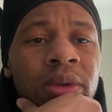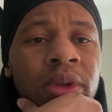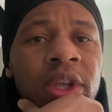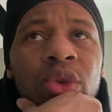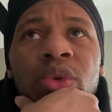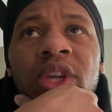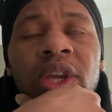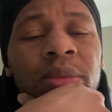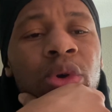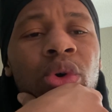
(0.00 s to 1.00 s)
And you
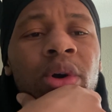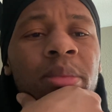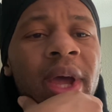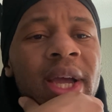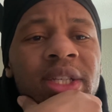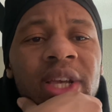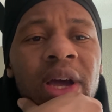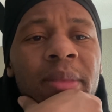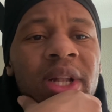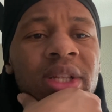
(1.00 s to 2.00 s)
keep going back
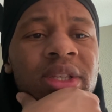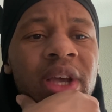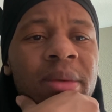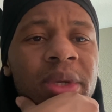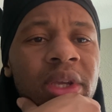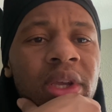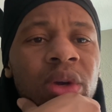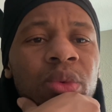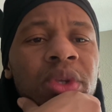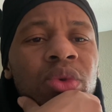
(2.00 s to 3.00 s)
time after time
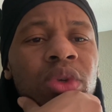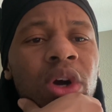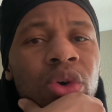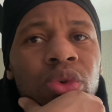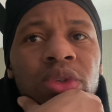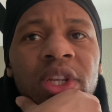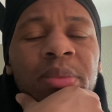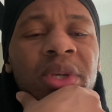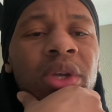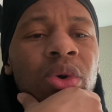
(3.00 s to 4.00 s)
again when you know
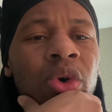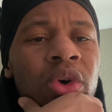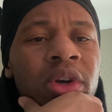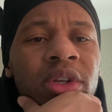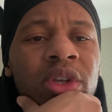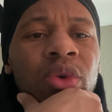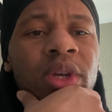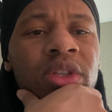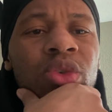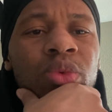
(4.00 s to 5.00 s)
deep in your heart, your
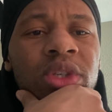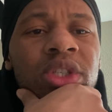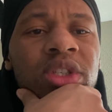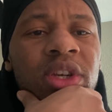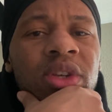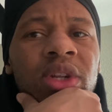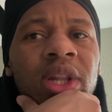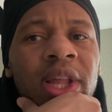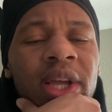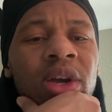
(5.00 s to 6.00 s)
intuition tell you to
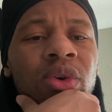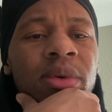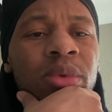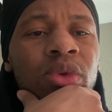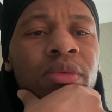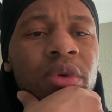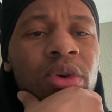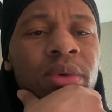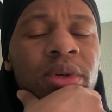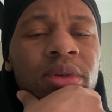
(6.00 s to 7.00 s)
let go and move forward.